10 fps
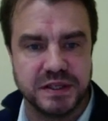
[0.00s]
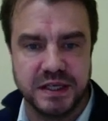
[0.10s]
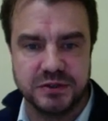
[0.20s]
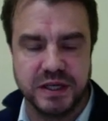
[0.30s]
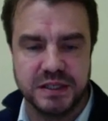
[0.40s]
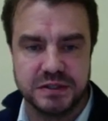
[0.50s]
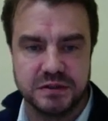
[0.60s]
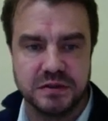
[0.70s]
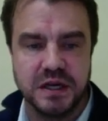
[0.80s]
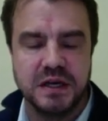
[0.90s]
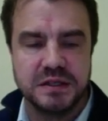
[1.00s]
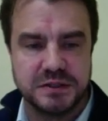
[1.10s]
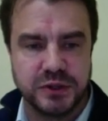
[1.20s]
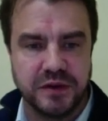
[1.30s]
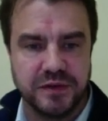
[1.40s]
educational
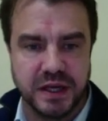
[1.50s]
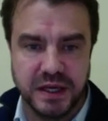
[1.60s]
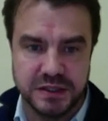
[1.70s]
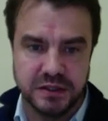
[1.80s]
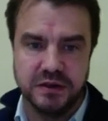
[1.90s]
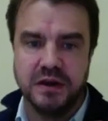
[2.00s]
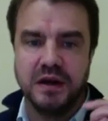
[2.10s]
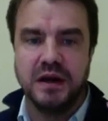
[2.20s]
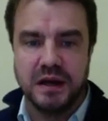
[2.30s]
stratification